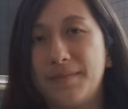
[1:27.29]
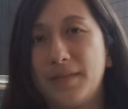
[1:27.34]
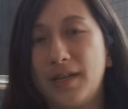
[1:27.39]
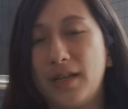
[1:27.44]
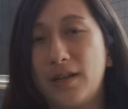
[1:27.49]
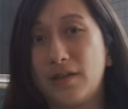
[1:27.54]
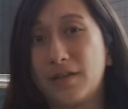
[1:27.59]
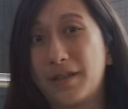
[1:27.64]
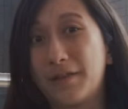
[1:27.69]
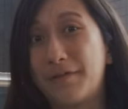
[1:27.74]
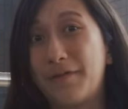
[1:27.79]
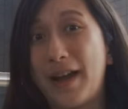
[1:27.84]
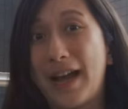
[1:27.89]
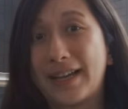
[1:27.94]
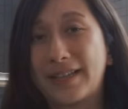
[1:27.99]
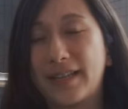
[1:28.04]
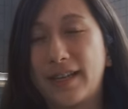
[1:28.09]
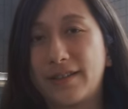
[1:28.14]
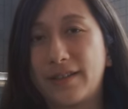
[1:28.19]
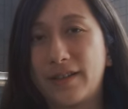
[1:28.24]
you know, the
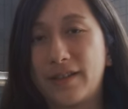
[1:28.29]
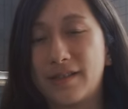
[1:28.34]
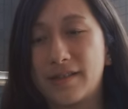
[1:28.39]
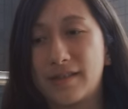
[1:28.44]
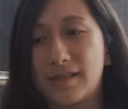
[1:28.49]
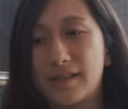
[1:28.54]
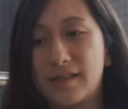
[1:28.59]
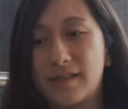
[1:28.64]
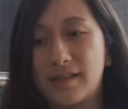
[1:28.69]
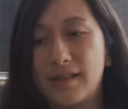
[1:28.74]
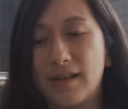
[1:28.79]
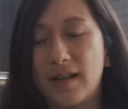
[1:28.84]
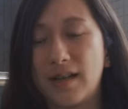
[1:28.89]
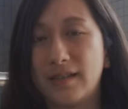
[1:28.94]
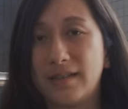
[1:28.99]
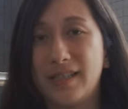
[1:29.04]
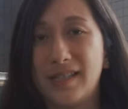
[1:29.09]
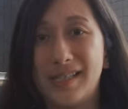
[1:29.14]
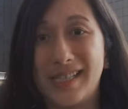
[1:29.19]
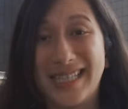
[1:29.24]
fact that there's
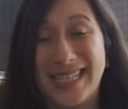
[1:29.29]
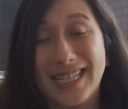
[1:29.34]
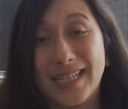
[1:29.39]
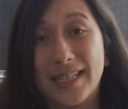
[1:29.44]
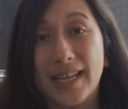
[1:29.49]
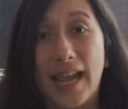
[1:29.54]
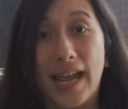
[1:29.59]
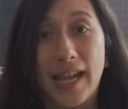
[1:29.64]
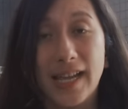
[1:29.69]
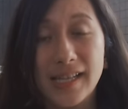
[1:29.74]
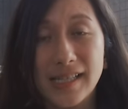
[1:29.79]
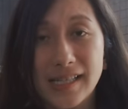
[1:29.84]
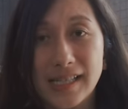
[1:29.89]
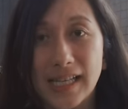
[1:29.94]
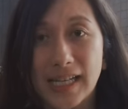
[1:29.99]
these DNAs